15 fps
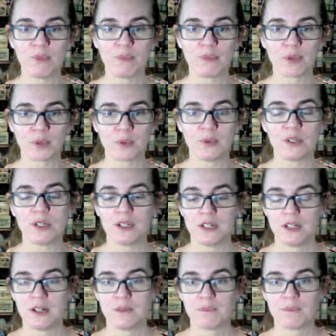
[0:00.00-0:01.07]
through
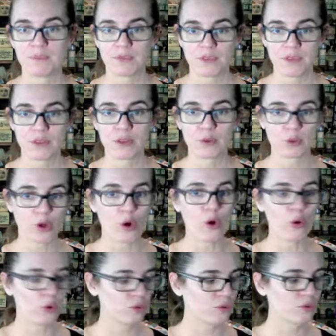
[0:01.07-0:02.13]
the
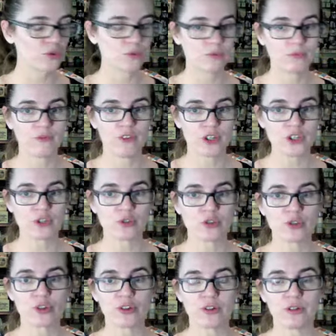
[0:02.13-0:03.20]
whole visual
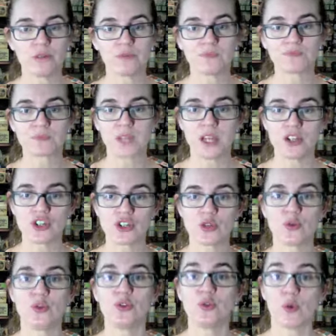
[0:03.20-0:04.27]
journal and show
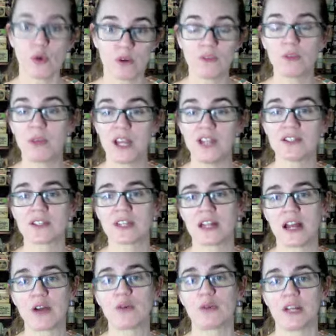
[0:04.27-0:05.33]
you all of the pages that I
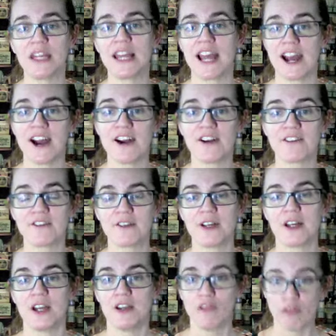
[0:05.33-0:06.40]
already have
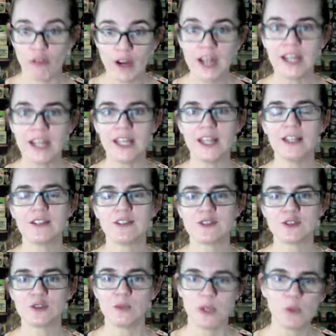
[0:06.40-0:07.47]
ready to
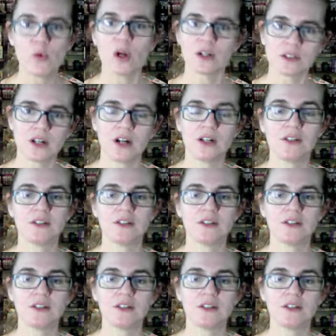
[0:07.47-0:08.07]
be worked on,